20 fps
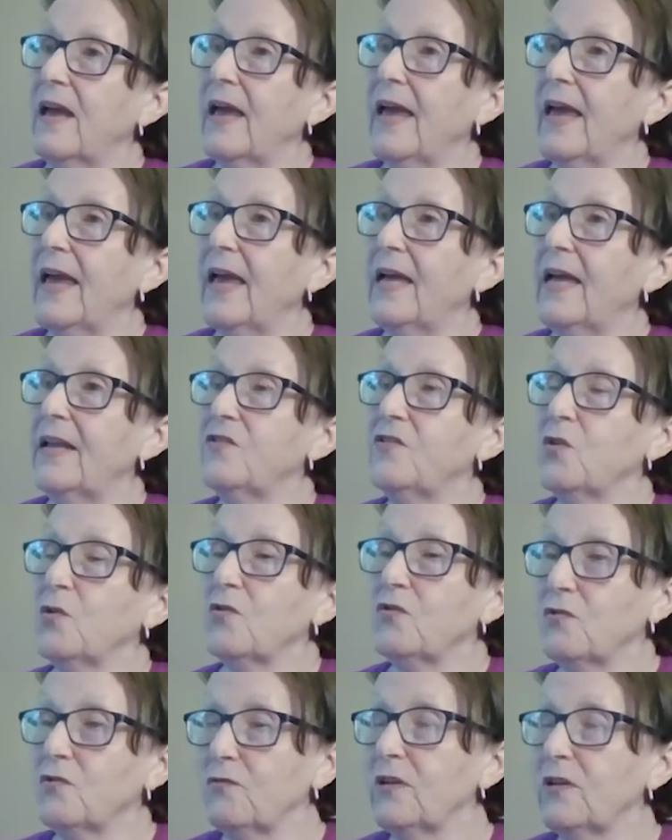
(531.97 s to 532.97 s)
And so
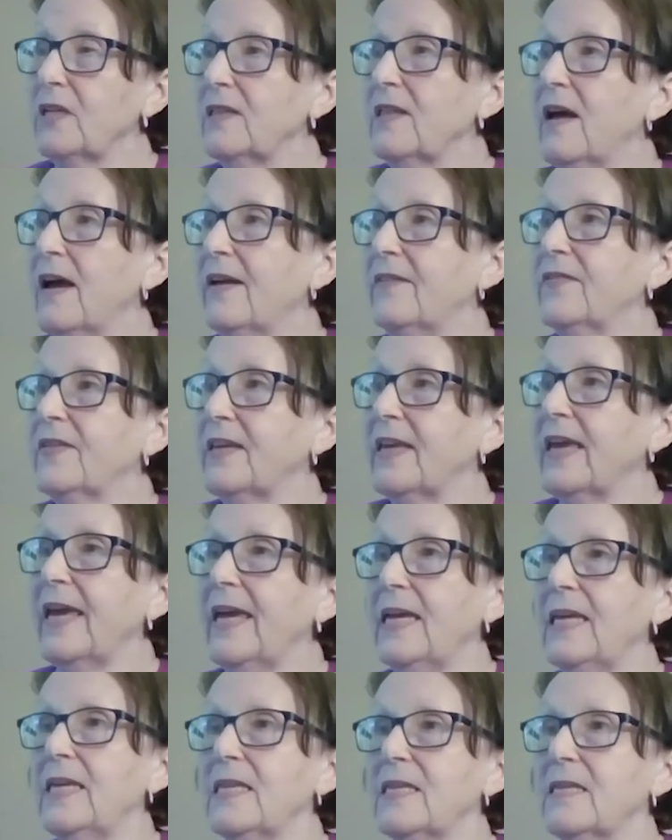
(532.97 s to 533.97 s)
it's a real live
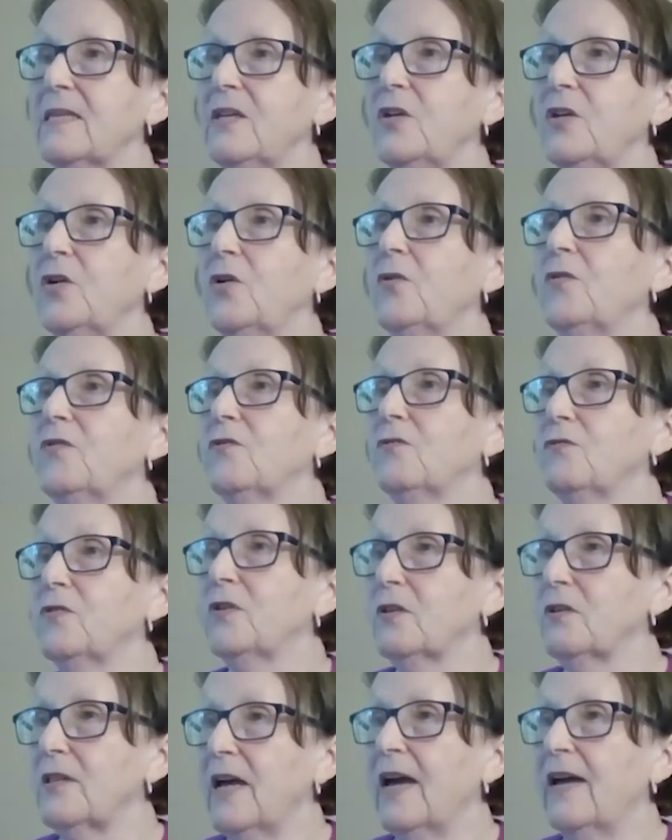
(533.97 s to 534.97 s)
case, it's a
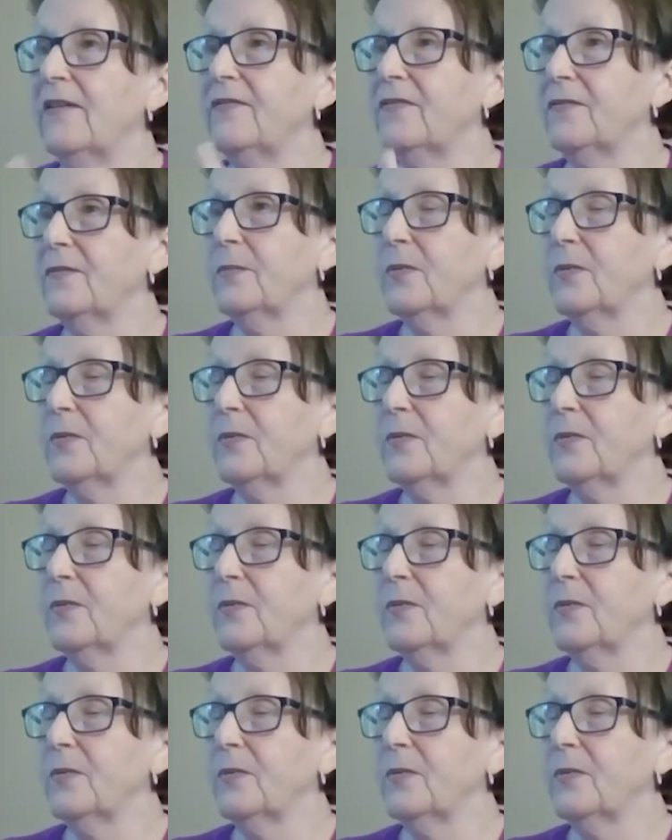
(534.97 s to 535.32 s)
real live